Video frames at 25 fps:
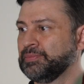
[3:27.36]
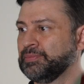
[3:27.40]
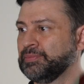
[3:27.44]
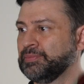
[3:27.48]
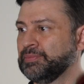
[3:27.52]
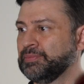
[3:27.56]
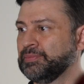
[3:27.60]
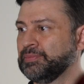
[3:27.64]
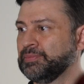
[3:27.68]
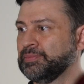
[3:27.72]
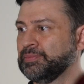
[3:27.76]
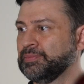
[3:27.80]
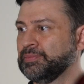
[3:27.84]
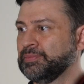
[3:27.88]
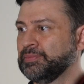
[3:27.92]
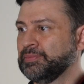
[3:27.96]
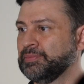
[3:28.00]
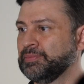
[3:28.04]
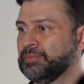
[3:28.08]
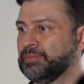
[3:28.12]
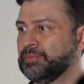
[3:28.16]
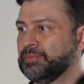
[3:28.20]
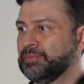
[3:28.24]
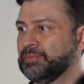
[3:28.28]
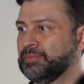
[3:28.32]

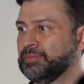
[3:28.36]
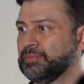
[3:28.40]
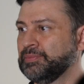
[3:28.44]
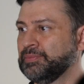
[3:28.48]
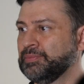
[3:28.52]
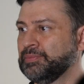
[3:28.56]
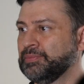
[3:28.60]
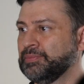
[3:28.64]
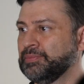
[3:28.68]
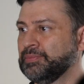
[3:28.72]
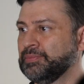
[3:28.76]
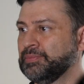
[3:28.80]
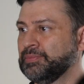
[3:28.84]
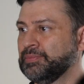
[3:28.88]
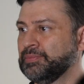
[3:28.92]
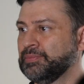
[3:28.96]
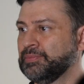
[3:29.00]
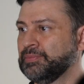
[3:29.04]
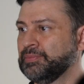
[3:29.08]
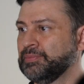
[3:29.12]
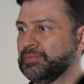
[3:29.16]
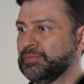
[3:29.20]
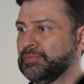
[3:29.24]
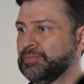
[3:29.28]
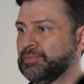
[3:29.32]

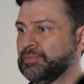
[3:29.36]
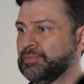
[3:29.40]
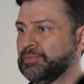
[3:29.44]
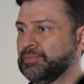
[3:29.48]
(silence)